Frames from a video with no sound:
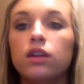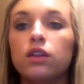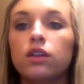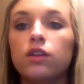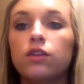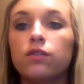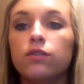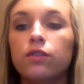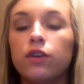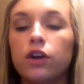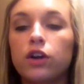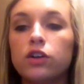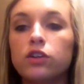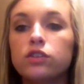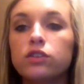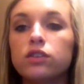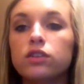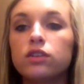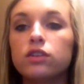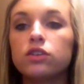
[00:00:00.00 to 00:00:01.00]

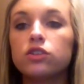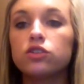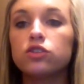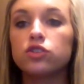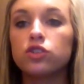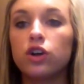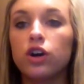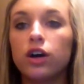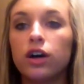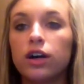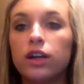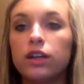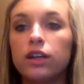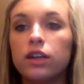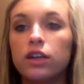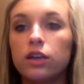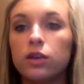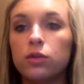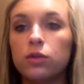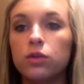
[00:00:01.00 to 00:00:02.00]
first shot that
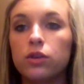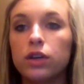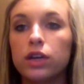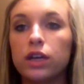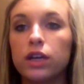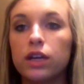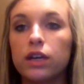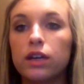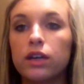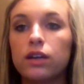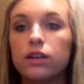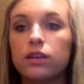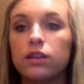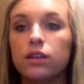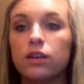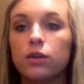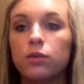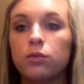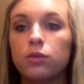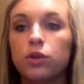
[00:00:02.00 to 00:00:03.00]
you will get is
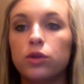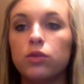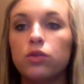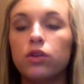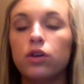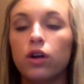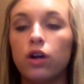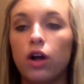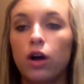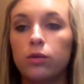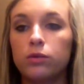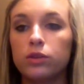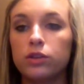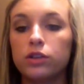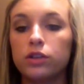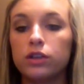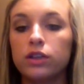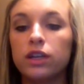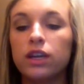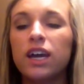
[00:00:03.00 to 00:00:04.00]
an immune
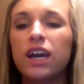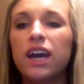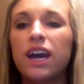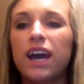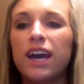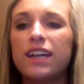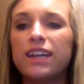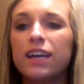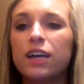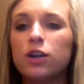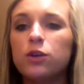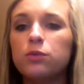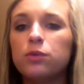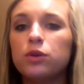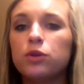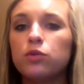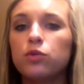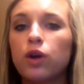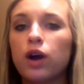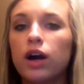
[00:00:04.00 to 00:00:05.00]
globulin, and that'll be
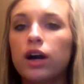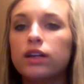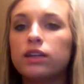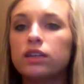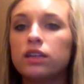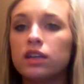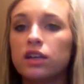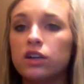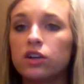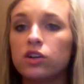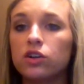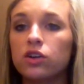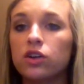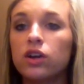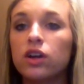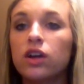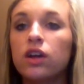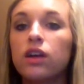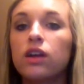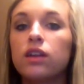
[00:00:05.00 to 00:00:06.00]
right near
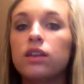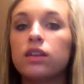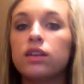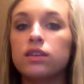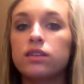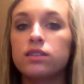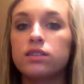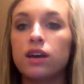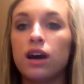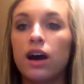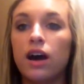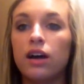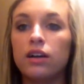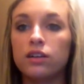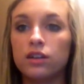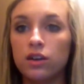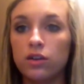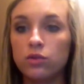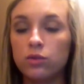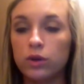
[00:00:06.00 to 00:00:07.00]
the site
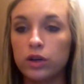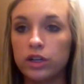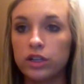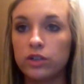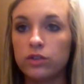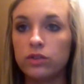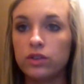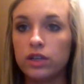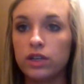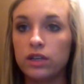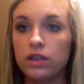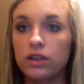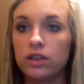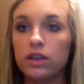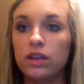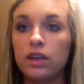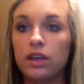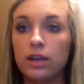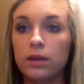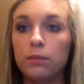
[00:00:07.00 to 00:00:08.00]
of where you did
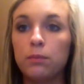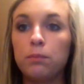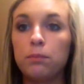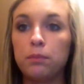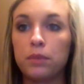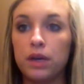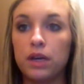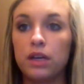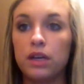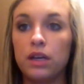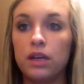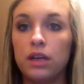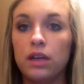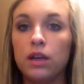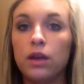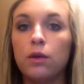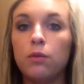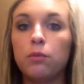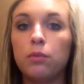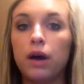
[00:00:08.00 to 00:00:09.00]
get bitten
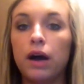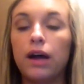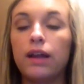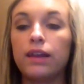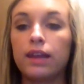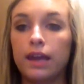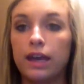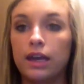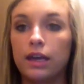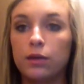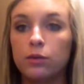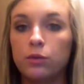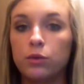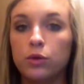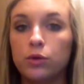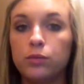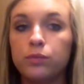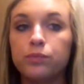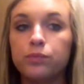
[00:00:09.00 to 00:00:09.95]
by the animal.